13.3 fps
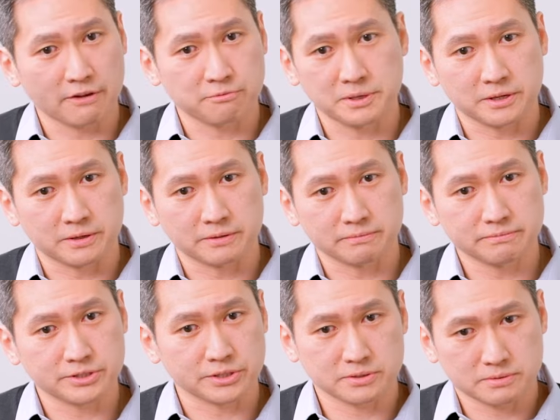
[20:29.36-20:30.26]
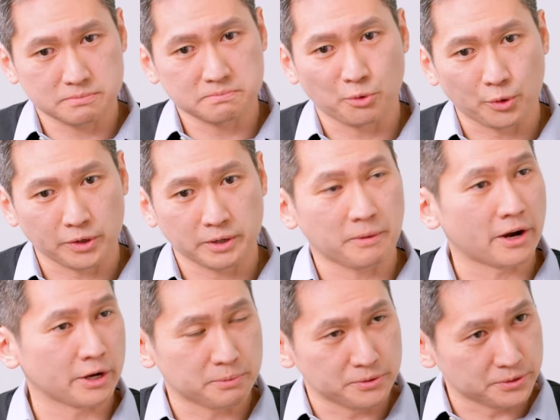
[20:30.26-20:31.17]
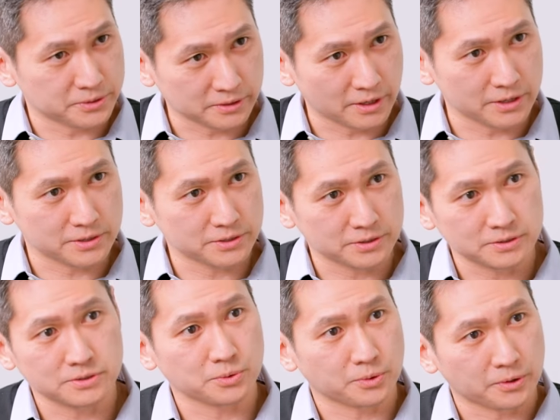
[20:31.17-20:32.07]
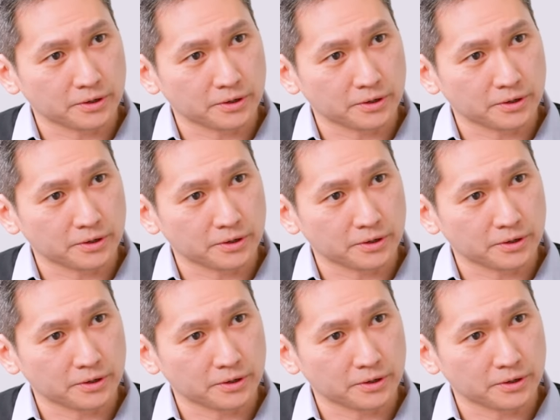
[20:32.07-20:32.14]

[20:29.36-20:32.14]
have been just more commodity producing nations,